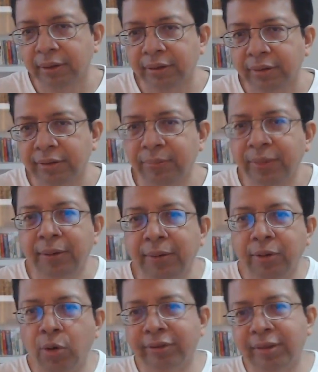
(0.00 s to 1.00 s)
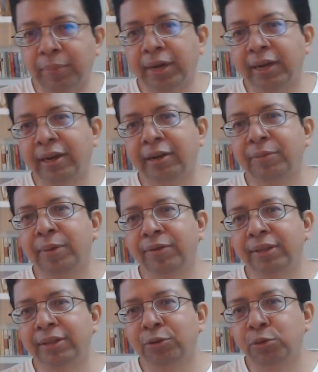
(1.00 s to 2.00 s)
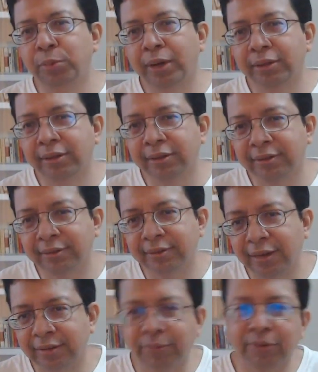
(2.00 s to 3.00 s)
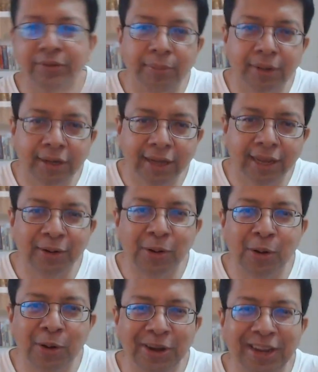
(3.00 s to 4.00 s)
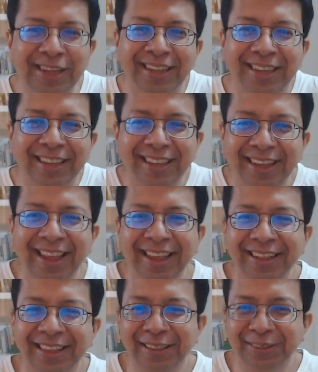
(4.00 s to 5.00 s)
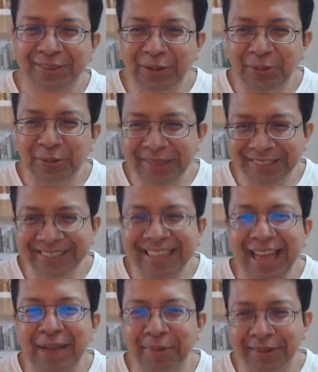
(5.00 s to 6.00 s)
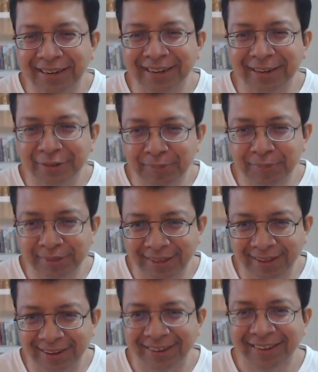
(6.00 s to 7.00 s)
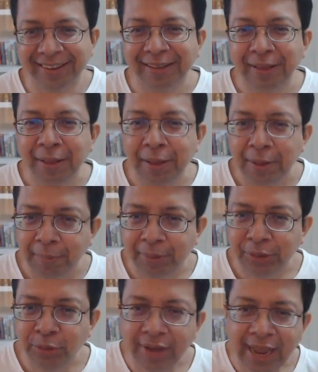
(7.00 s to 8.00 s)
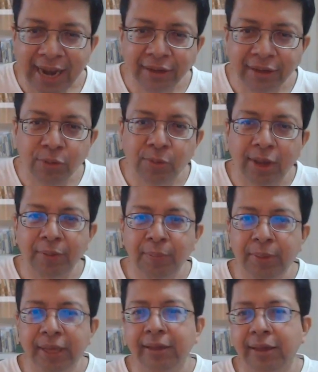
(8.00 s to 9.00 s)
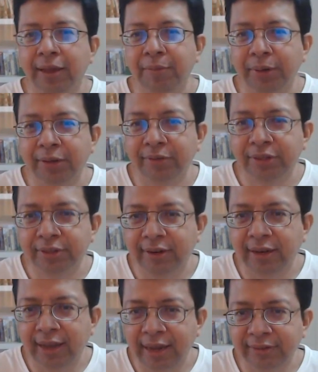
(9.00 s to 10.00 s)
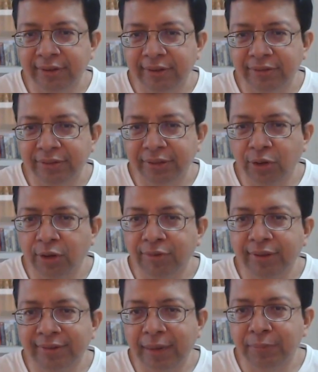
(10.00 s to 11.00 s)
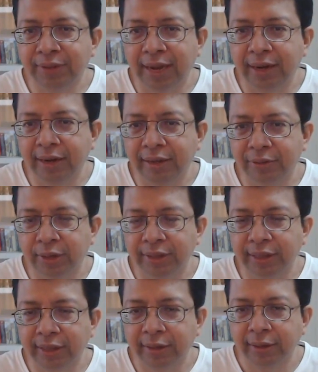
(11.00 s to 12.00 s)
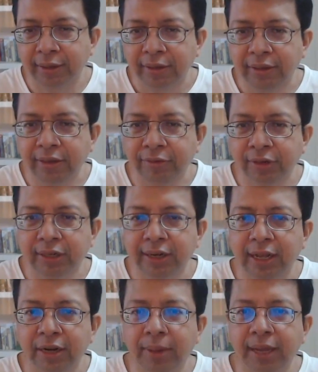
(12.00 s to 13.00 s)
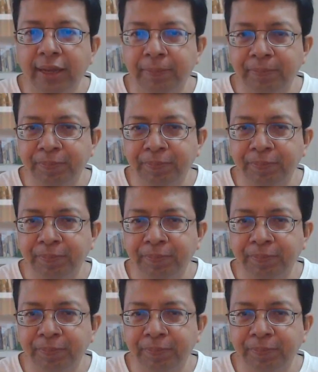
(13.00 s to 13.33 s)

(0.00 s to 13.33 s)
Some then got separated between the two brothers. Then some of them are again gone. And there's so much has happened that it's bizarre. But you've had the one big company, which is the Reliance Industries, always kept standing. So I think the work done by